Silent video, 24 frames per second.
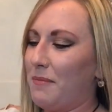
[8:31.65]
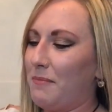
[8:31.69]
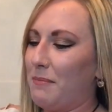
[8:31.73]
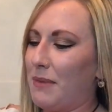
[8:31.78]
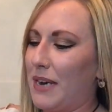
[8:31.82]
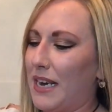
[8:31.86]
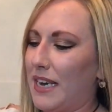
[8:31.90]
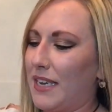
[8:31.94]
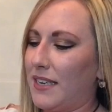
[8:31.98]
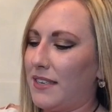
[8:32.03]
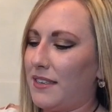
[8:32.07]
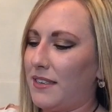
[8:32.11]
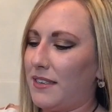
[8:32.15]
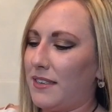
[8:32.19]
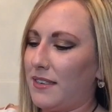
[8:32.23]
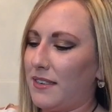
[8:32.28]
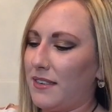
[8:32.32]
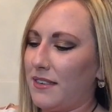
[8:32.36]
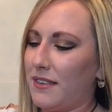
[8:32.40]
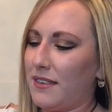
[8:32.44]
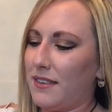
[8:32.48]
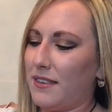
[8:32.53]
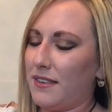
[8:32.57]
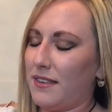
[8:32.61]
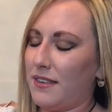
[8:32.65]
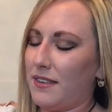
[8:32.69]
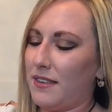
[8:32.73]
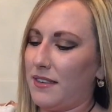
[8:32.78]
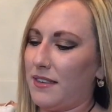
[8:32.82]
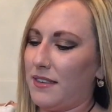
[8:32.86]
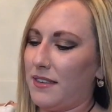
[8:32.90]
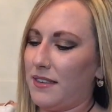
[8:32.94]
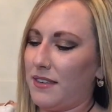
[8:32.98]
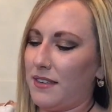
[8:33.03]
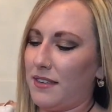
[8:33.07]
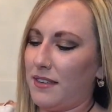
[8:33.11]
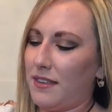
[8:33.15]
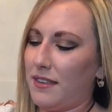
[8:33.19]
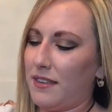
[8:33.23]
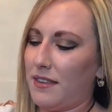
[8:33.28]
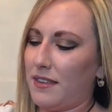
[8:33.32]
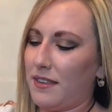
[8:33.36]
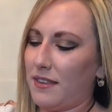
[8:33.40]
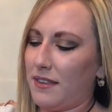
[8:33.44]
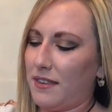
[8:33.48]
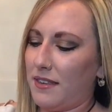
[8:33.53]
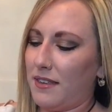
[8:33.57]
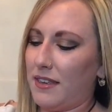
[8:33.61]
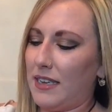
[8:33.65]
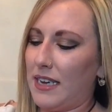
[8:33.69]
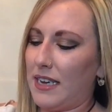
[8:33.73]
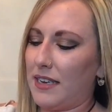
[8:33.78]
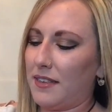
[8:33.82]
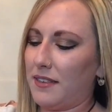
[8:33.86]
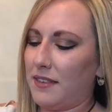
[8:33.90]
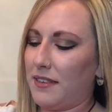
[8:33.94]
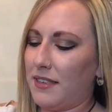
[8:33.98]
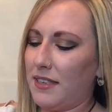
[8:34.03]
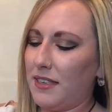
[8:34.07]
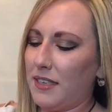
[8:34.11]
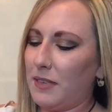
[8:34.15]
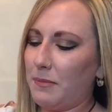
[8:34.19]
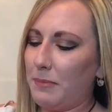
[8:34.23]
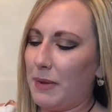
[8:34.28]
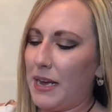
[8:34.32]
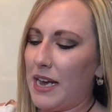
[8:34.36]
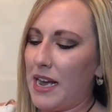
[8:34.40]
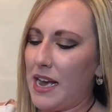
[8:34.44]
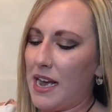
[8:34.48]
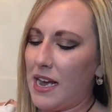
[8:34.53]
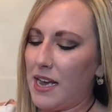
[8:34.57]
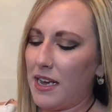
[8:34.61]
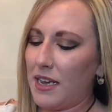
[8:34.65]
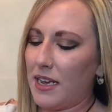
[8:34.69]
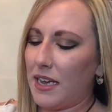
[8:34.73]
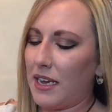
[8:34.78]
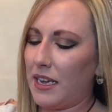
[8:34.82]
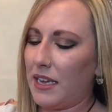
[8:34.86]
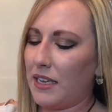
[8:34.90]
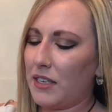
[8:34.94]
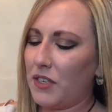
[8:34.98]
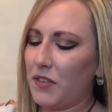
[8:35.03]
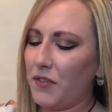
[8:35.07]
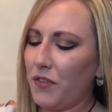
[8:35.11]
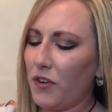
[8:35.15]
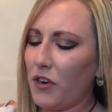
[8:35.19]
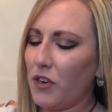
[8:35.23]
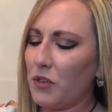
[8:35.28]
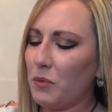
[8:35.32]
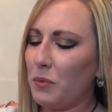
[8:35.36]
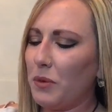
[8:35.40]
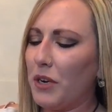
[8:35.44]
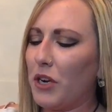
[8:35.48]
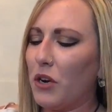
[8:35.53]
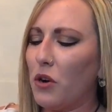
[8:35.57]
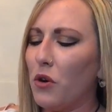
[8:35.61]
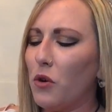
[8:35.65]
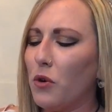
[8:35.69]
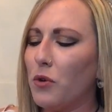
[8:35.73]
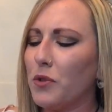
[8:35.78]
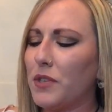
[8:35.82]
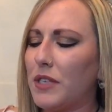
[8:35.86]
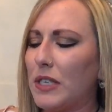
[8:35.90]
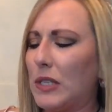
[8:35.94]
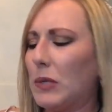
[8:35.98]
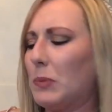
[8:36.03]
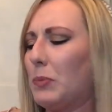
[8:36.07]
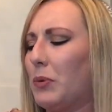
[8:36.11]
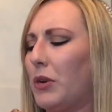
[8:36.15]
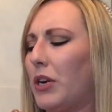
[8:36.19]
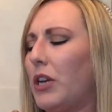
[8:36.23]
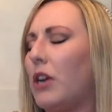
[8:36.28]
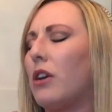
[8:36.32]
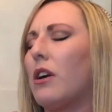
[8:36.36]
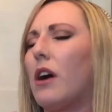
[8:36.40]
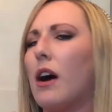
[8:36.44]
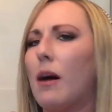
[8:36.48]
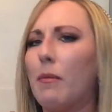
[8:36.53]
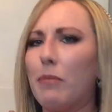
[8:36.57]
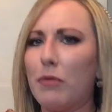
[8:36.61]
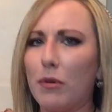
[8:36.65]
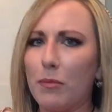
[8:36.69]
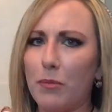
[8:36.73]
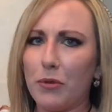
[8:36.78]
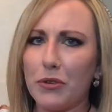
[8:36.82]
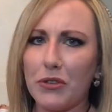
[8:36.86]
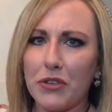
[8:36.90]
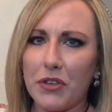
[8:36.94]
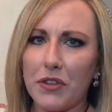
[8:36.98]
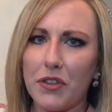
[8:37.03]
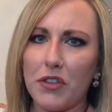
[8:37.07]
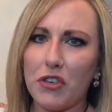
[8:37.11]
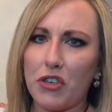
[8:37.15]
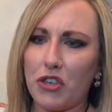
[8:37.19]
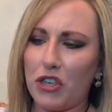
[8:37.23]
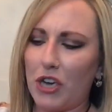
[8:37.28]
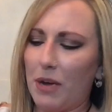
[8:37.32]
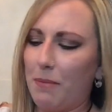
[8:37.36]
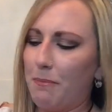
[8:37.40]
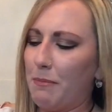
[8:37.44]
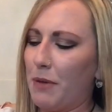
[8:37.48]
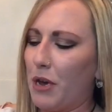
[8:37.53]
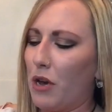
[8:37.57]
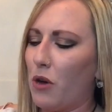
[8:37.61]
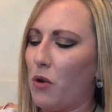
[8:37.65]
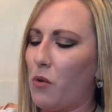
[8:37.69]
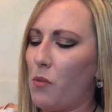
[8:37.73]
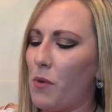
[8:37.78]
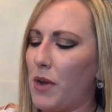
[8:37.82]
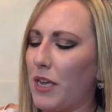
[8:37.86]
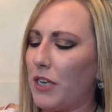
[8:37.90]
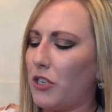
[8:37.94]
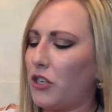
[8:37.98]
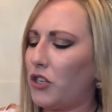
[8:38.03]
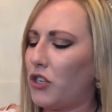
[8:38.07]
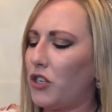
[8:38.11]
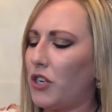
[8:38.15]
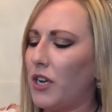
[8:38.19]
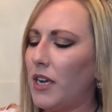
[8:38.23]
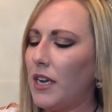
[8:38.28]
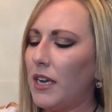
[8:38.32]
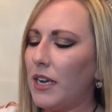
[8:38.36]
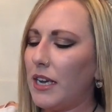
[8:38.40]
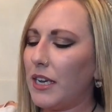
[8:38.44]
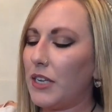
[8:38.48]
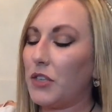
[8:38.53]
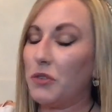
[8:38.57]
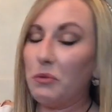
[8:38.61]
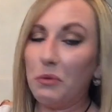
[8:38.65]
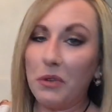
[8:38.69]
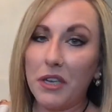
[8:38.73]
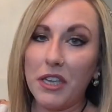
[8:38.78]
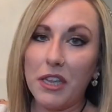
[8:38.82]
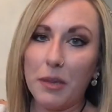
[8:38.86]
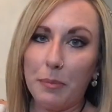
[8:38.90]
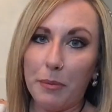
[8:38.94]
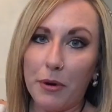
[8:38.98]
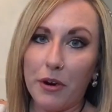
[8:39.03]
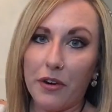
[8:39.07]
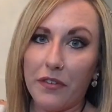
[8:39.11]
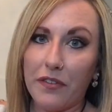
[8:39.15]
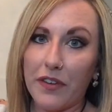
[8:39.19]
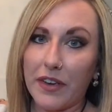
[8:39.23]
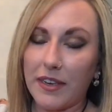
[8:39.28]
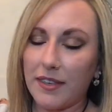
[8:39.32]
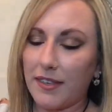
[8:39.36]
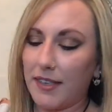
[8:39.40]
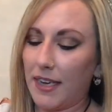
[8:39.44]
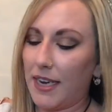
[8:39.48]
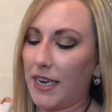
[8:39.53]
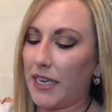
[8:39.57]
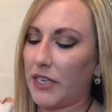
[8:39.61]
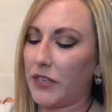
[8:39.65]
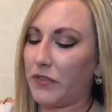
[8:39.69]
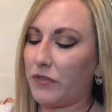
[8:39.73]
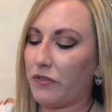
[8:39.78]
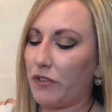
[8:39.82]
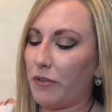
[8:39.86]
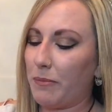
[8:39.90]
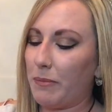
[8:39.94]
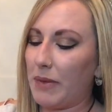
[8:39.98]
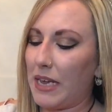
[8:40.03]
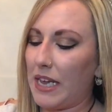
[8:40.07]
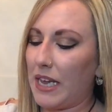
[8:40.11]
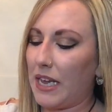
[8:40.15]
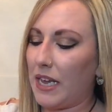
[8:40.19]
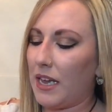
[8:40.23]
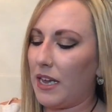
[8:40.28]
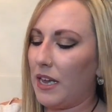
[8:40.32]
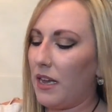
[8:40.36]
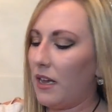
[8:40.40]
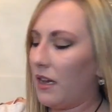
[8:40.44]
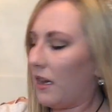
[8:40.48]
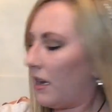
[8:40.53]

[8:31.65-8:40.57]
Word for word: But yes, this bag, as far as what it holds, it's pretty comparable to the Jumbo, which is really the perfect size for me.